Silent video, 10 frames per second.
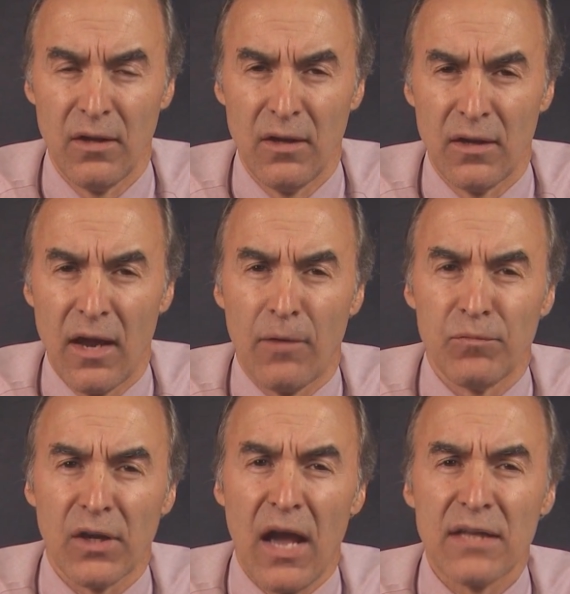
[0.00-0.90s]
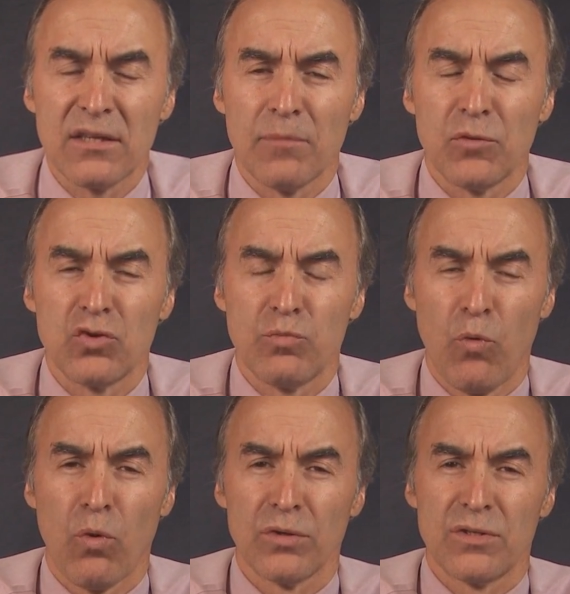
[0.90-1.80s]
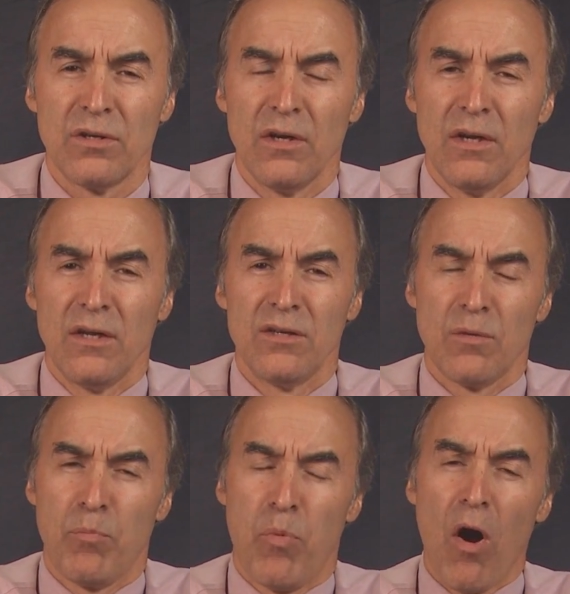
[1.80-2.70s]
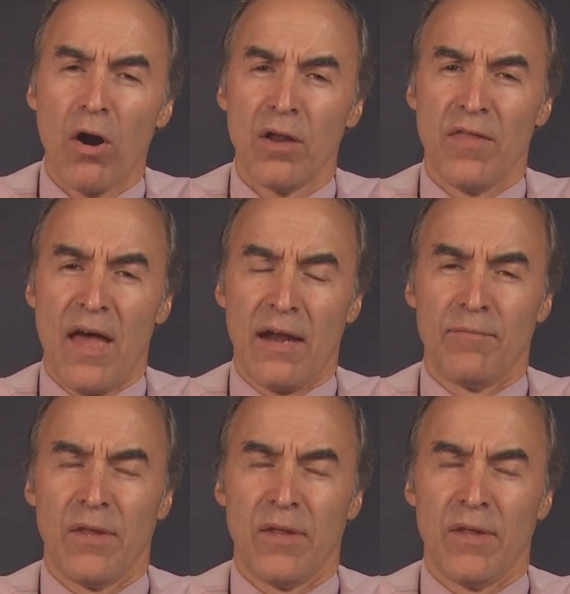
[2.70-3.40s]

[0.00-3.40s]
Now, the concept of sports is a part of that,